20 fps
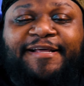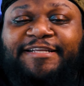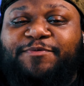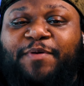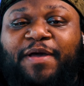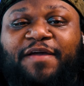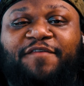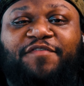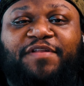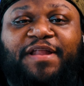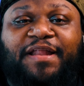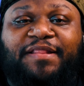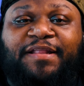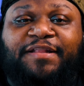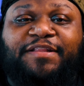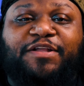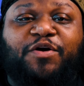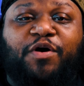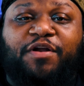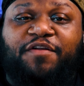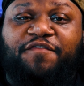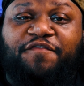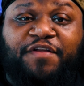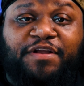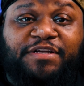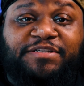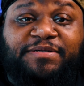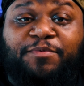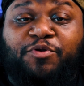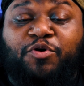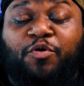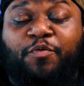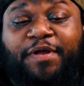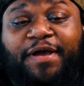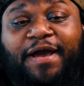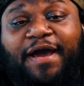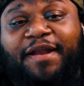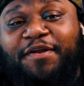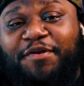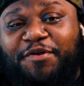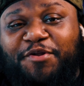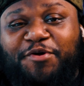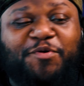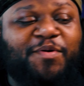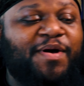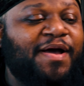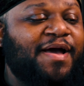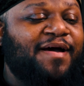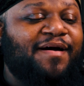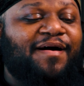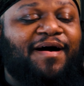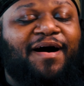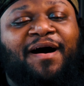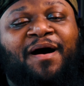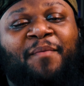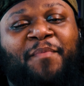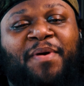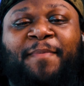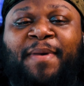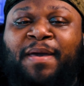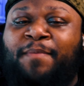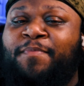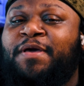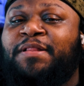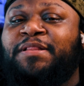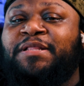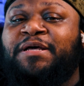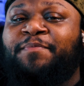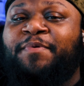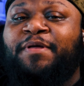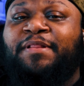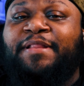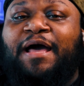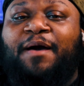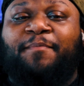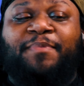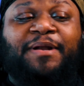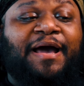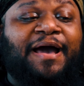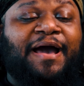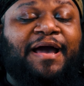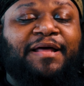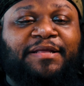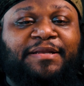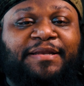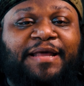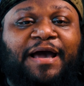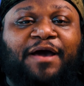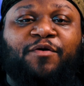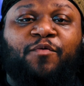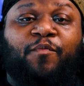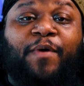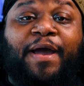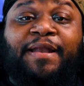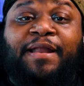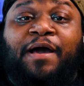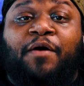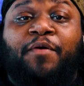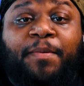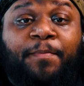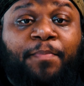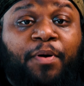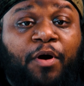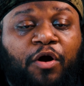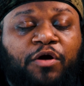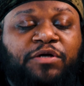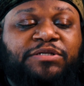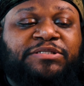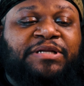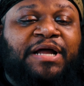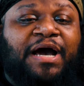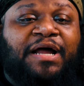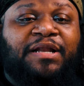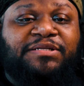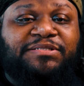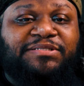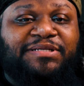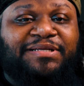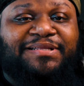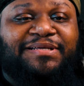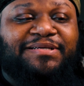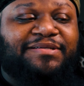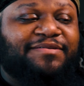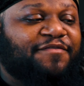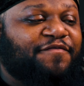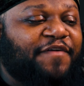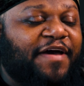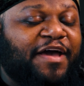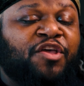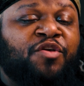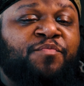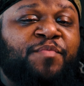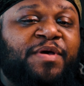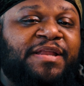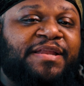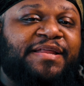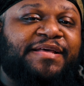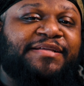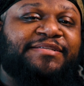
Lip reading: Just waiting for that thing to go ahead and finish up doing what it got to do. It may be a little bit loud, but I highly doubt it. Right now in person, honestly, the vacuum, it